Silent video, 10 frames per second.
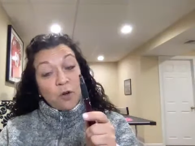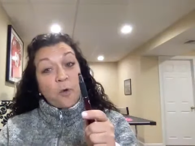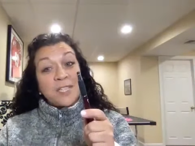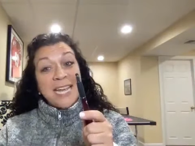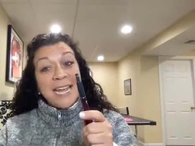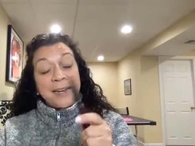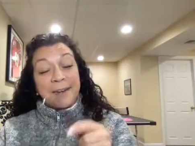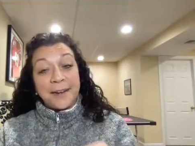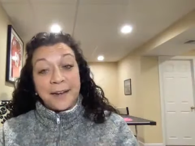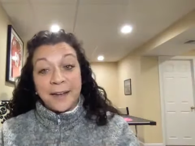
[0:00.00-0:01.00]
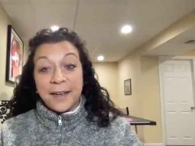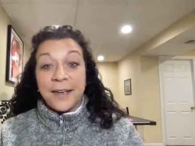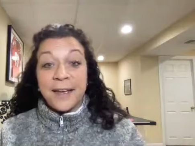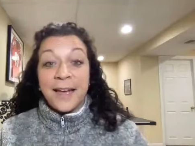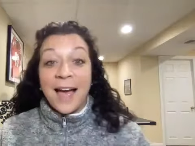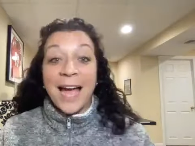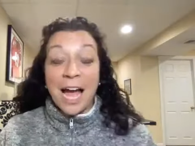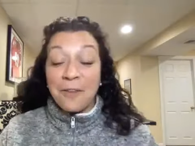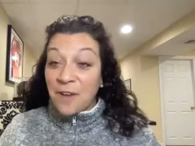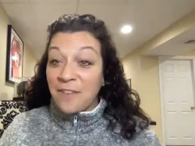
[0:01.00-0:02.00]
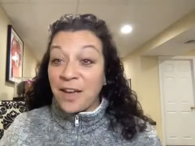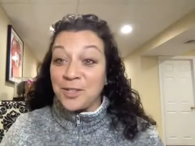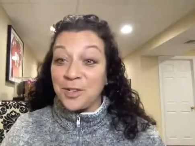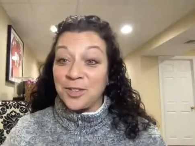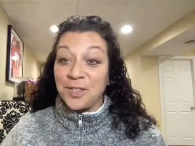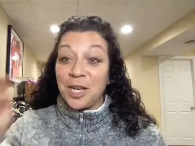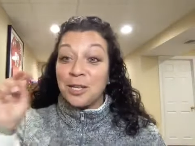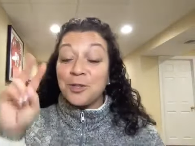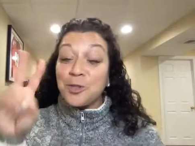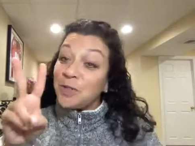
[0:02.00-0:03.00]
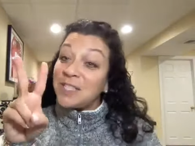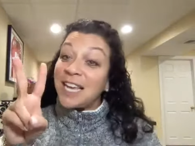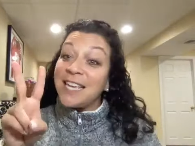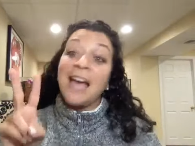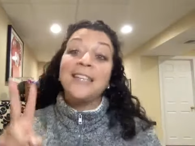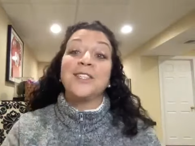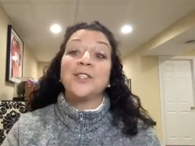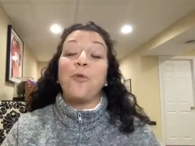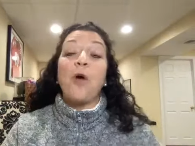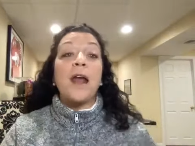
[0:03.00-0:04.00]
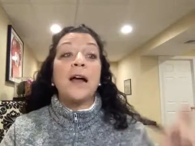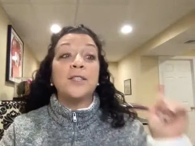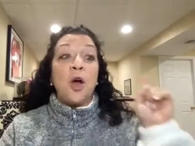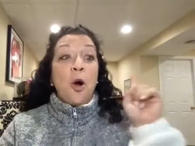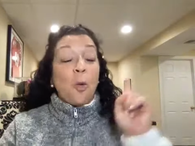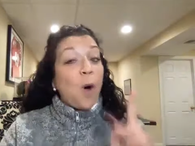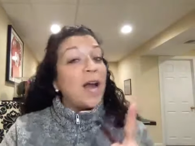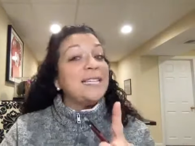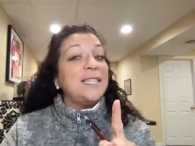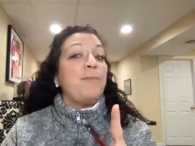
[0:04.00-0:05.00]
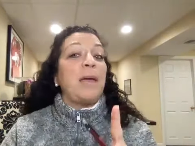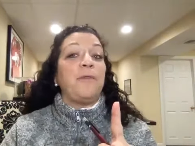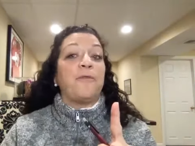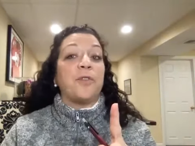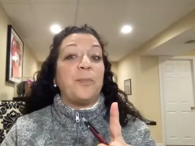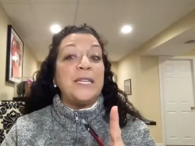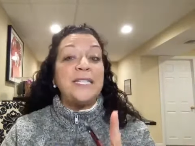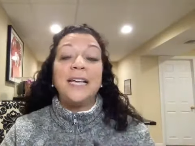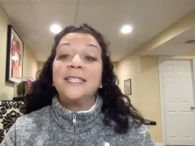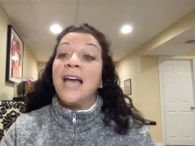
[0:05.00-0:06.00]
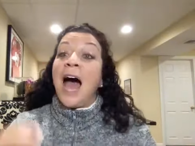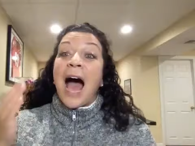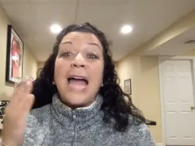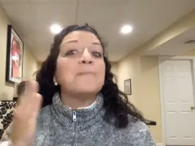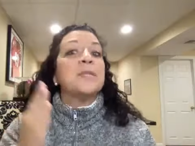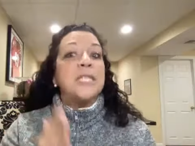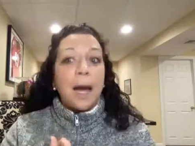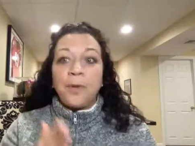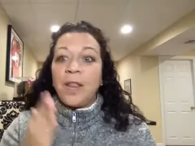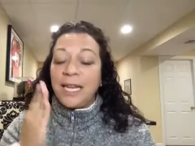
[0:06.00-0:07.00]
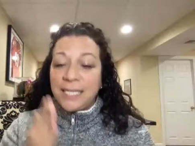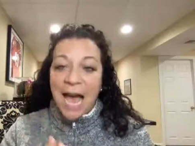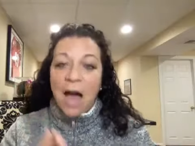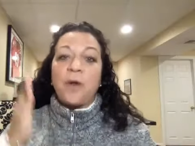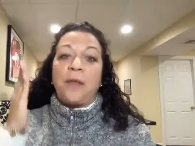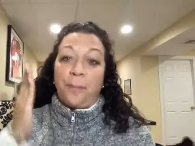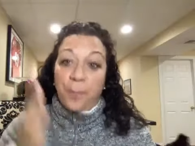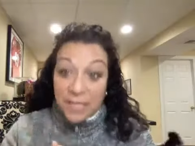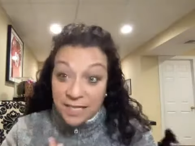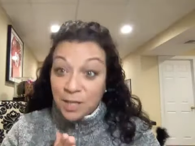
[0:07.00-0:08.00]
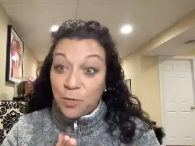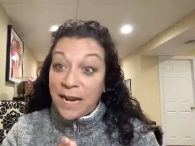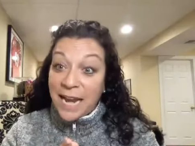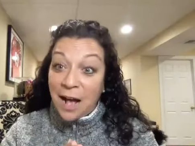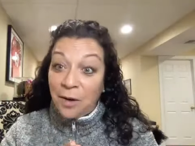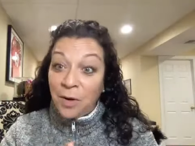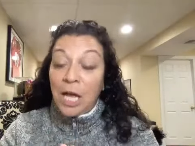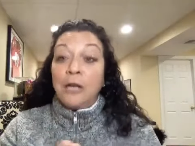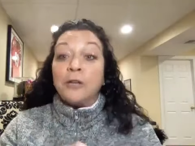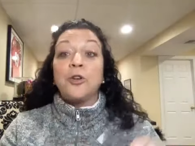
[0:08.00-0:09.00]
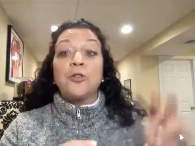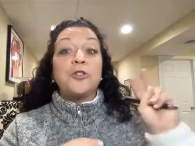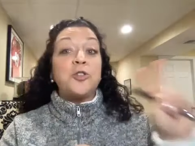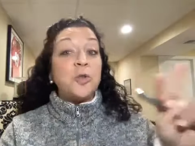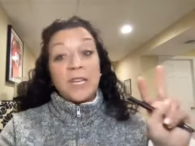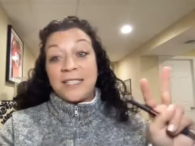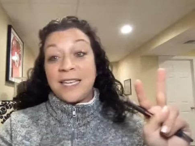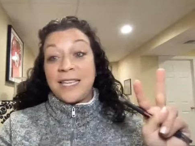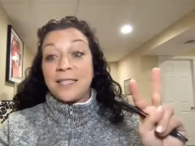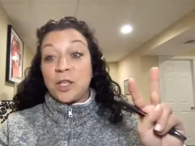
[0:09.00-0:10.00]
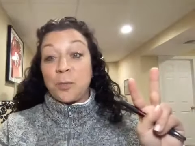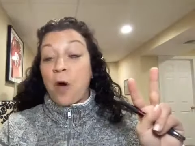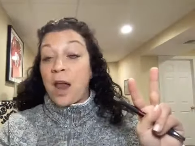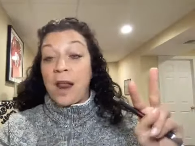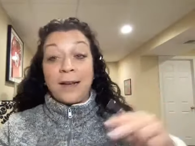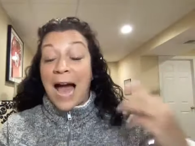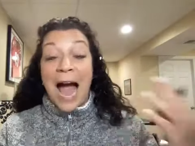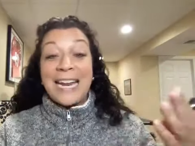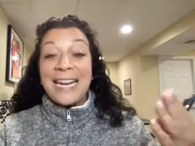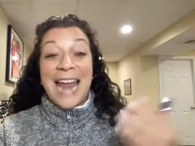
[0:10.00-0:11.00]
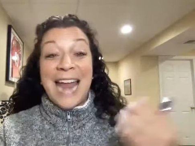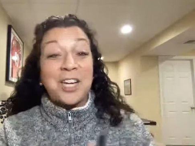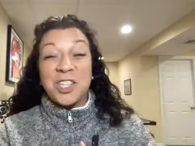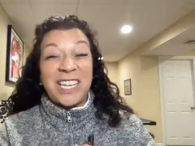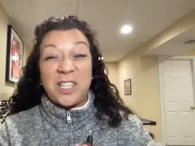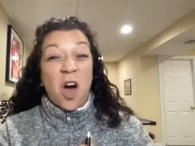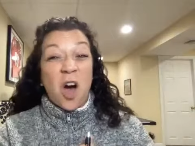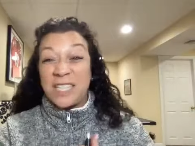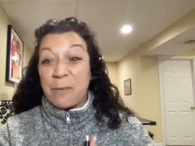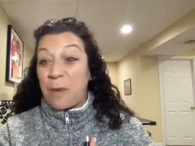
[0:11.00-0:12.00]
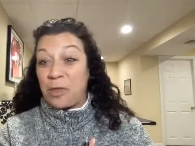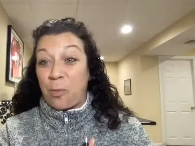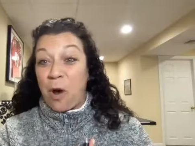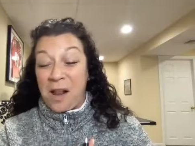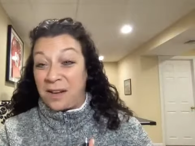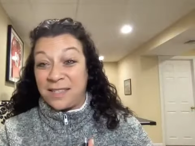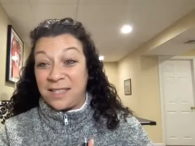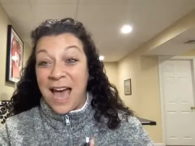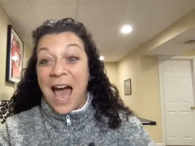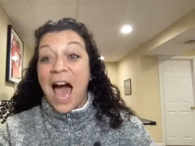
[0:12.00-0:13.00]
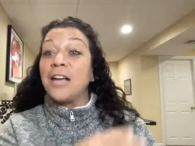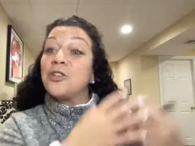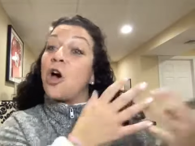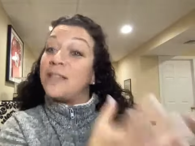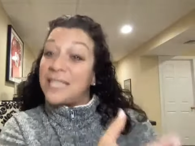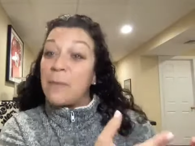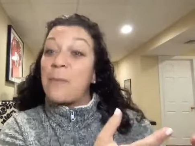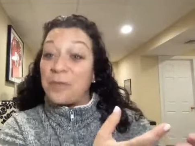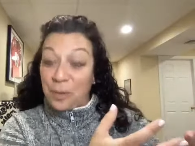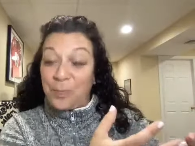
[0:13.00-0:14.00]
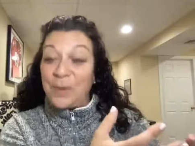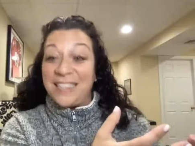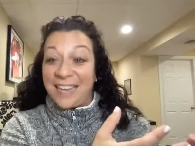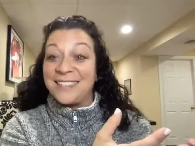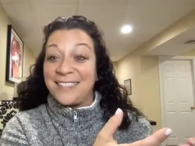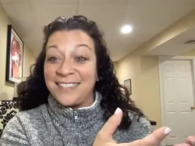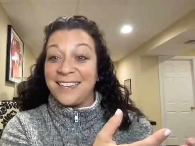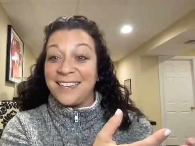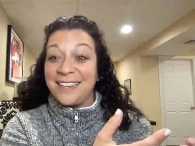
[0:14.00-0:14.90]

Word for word: 14. I got five answers. Two said yes to the product. One is a maybe for the business. I am doubling down on the business right now. So the two that said yes to the product, I didn't actually talk to them about the product. I talked to them about the business.